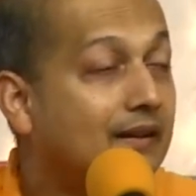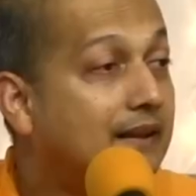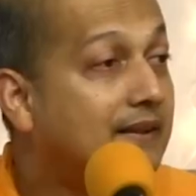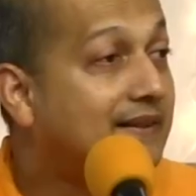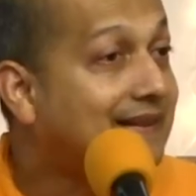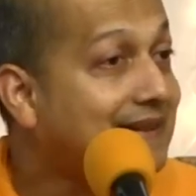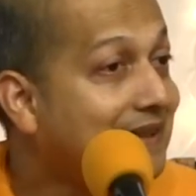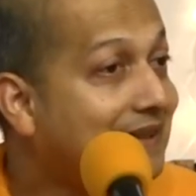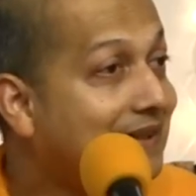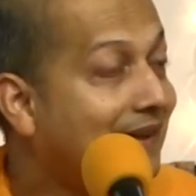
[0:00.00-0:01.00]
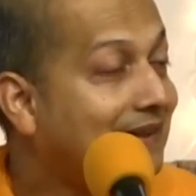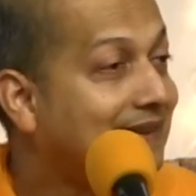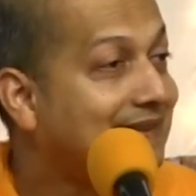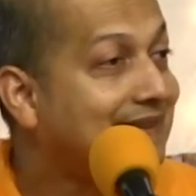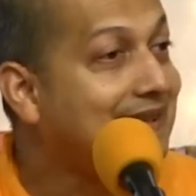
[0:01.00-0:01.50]
The seer
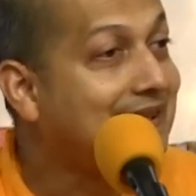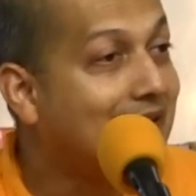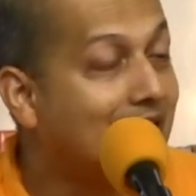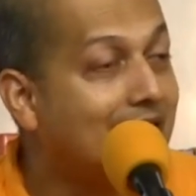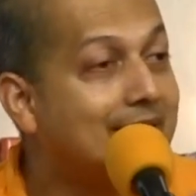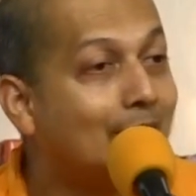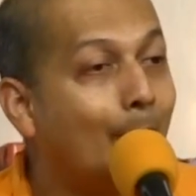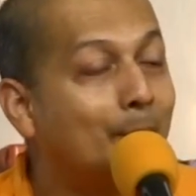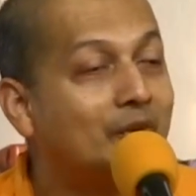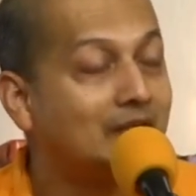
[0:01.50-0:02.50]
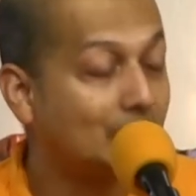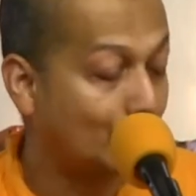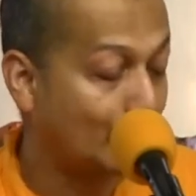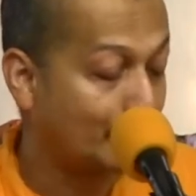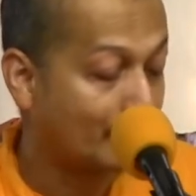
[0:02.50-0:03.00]
and the seen is
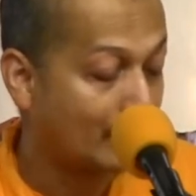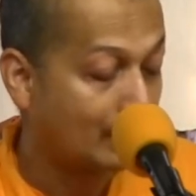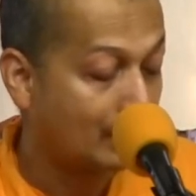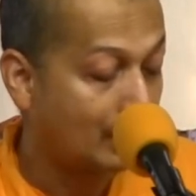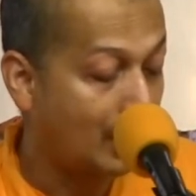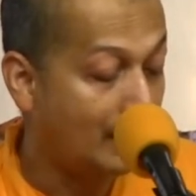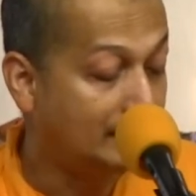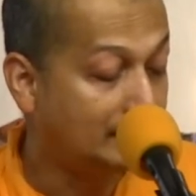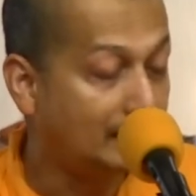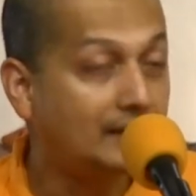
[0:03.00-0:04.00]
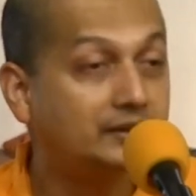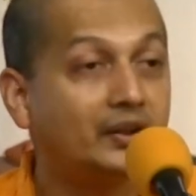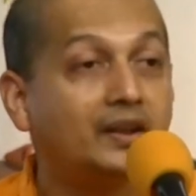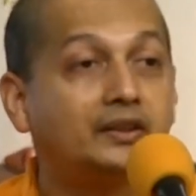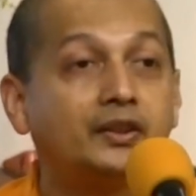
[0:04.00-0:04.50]
obscured. Antar
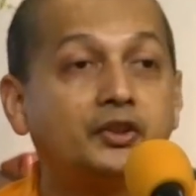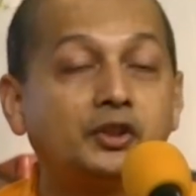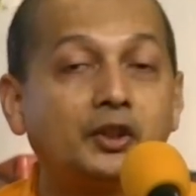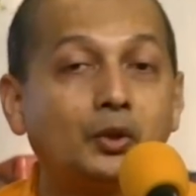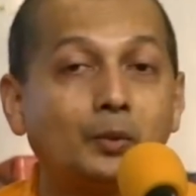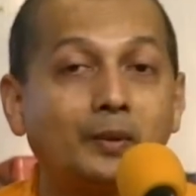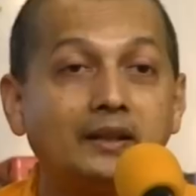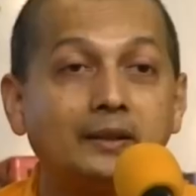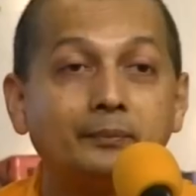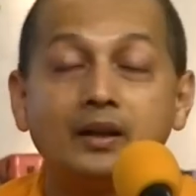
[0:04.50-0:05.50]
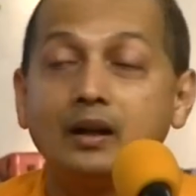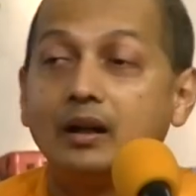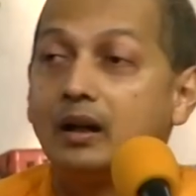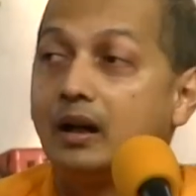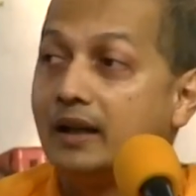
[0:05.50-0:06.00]
drig drishya yor bhedam.
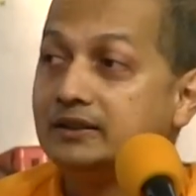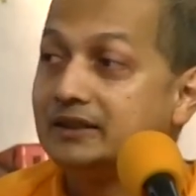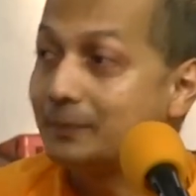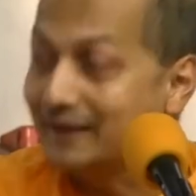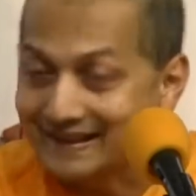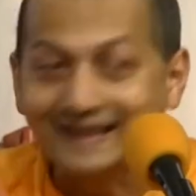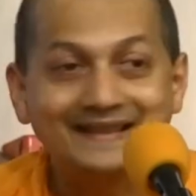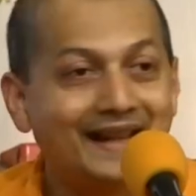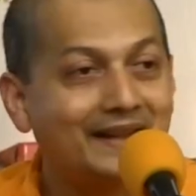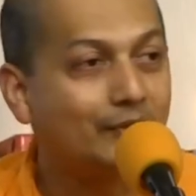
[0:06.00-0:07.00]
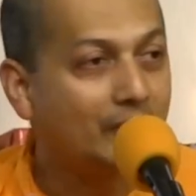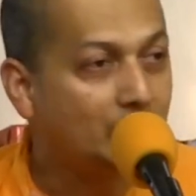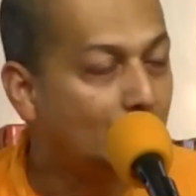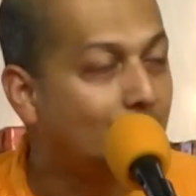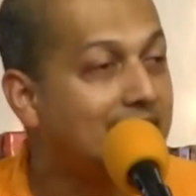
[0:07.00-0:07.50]
Antar means inside. When
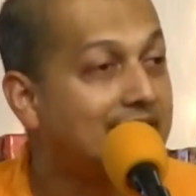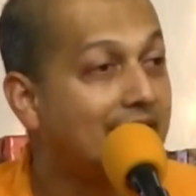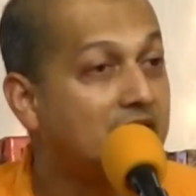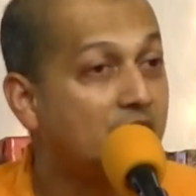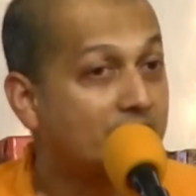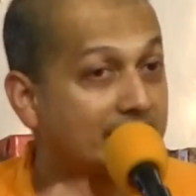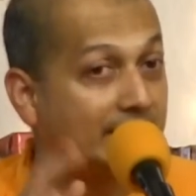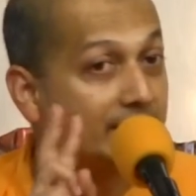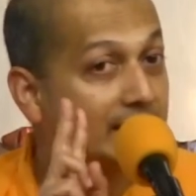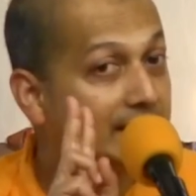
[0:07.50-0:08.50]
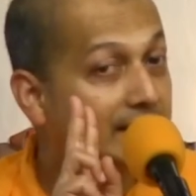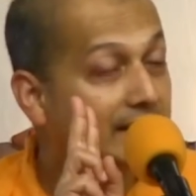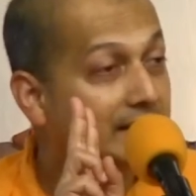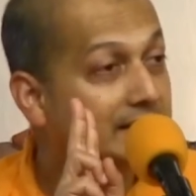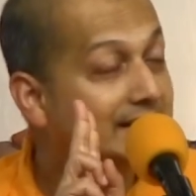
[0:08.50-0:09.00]
you look inside yourself,
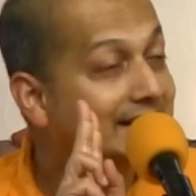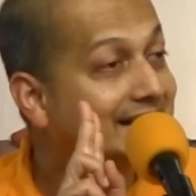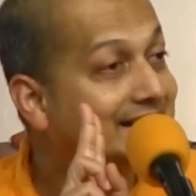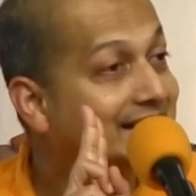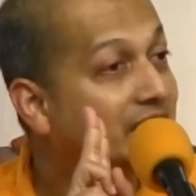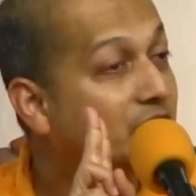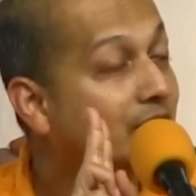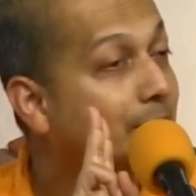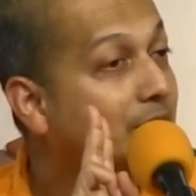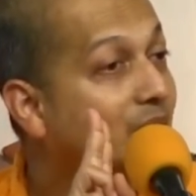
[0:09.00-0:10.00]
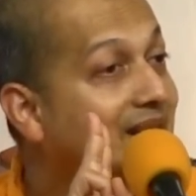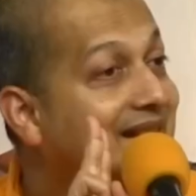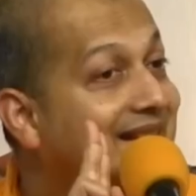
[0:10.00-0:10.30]
the distinction between